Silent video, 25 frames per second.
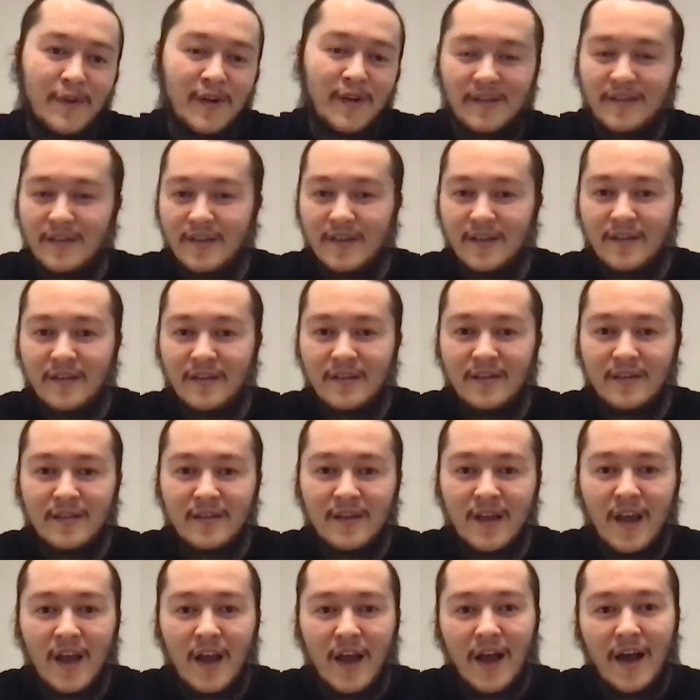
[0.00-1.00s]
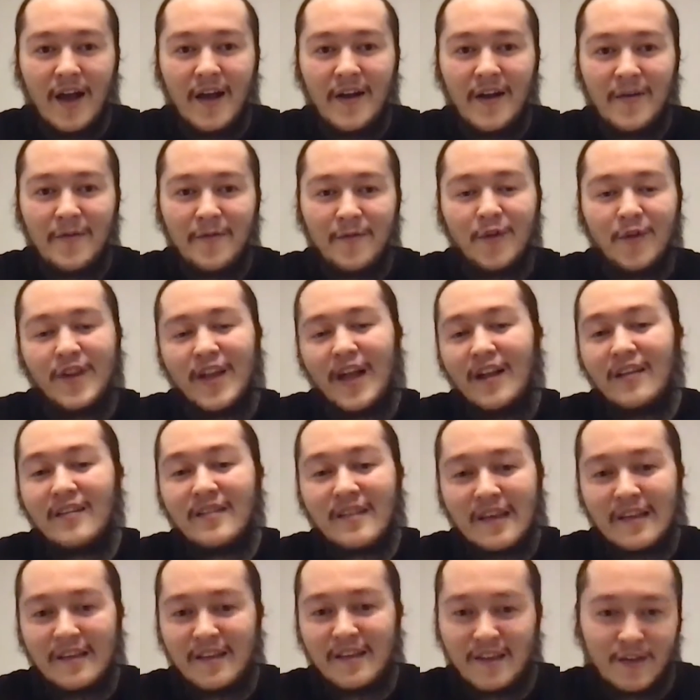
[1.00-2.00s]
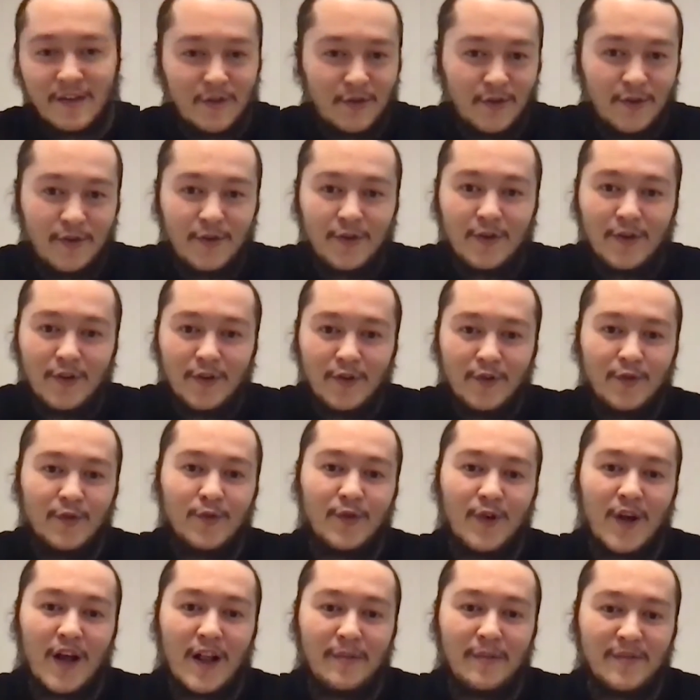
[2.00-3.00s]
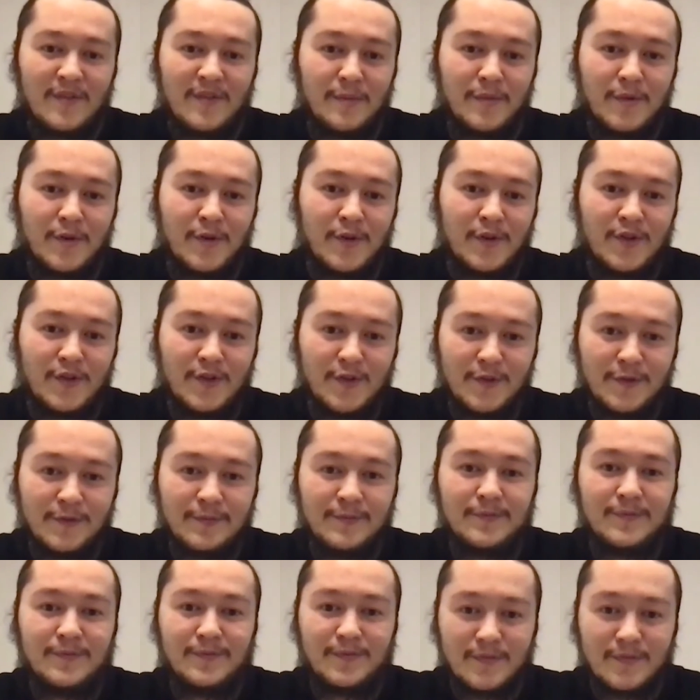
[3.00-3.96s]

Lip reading: presence. What else can they do to help support you?